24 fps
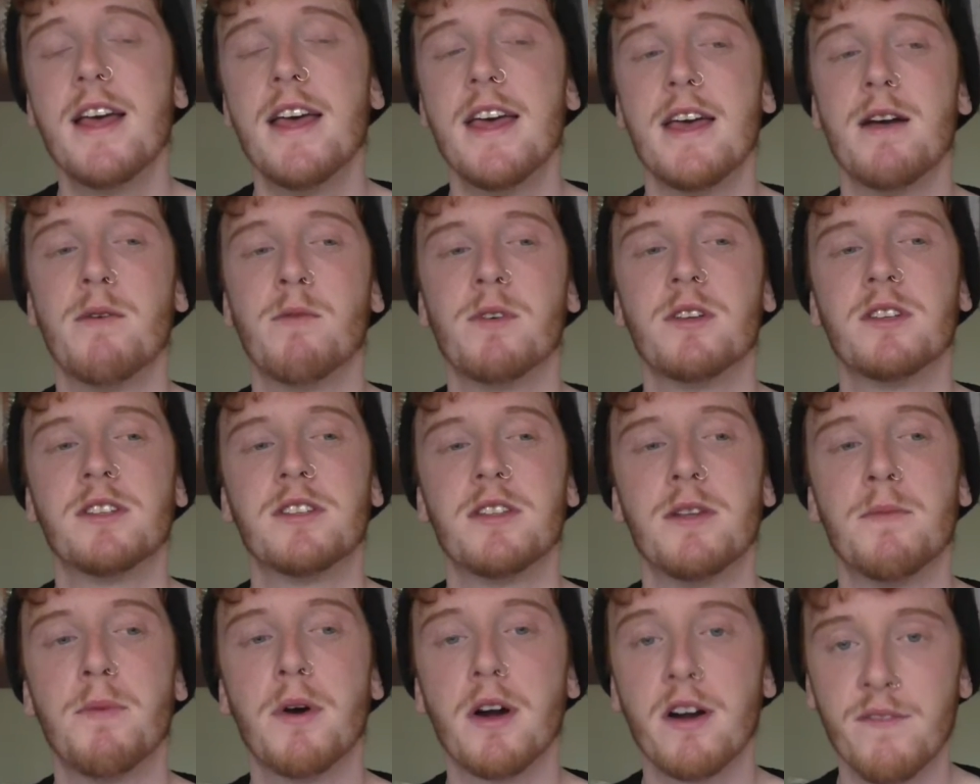It was
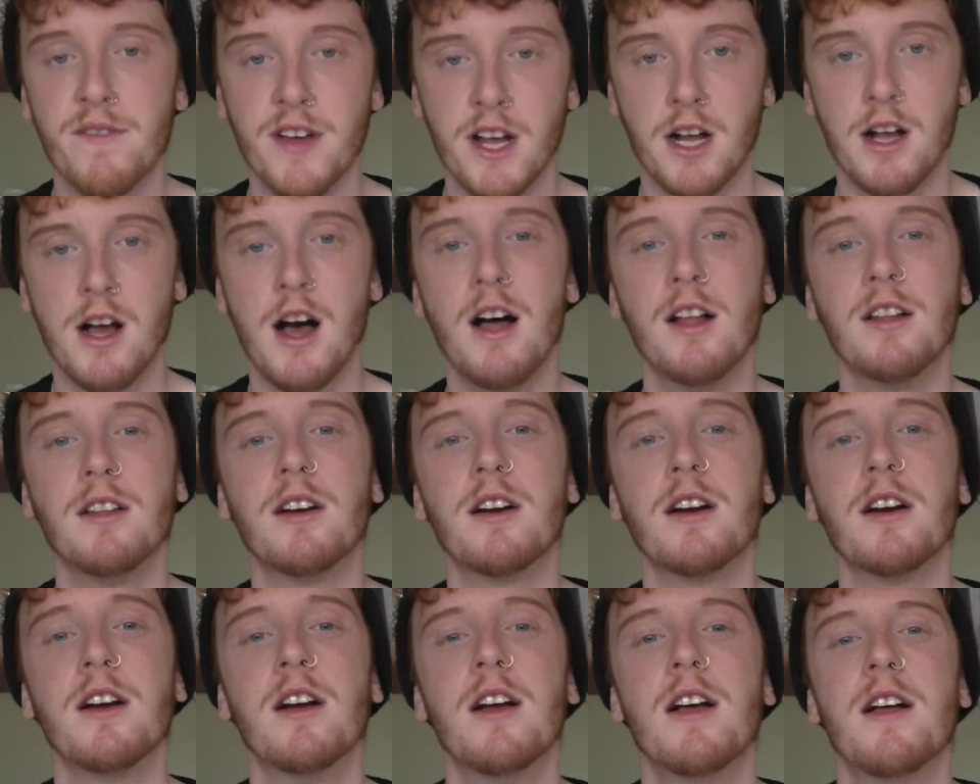the perfect
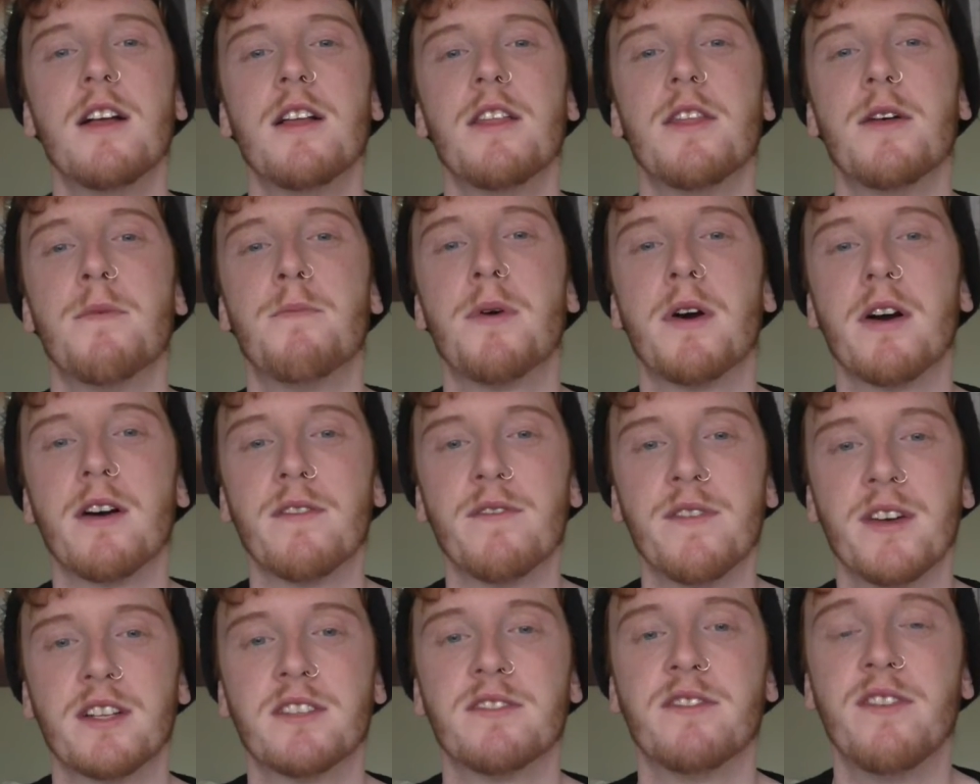color, the
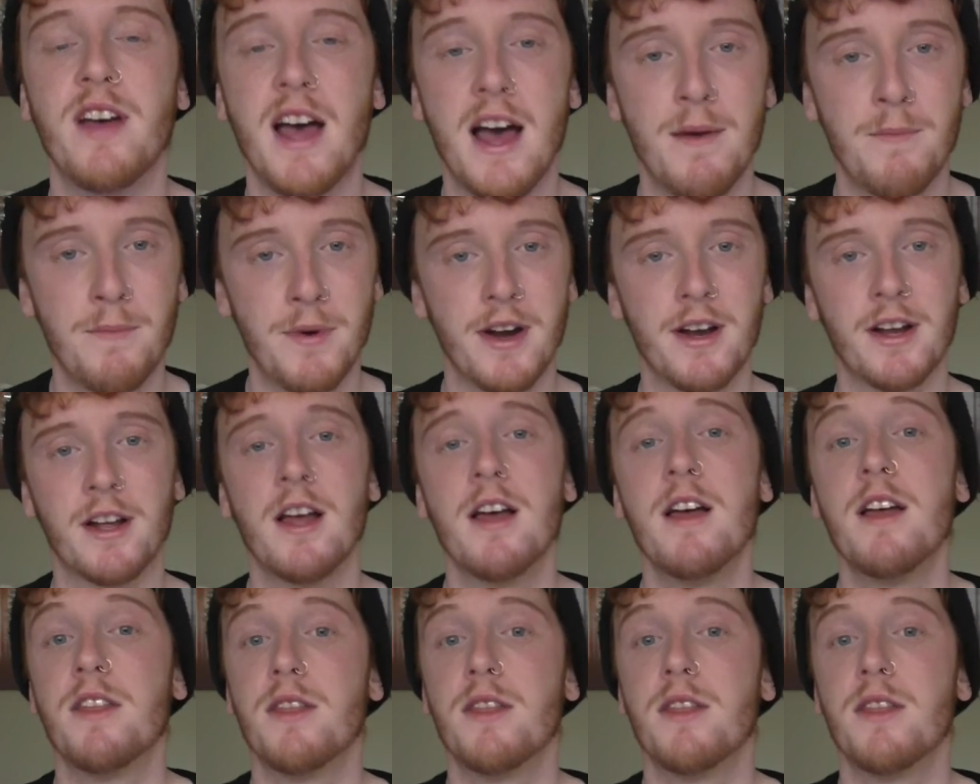perfect fabric,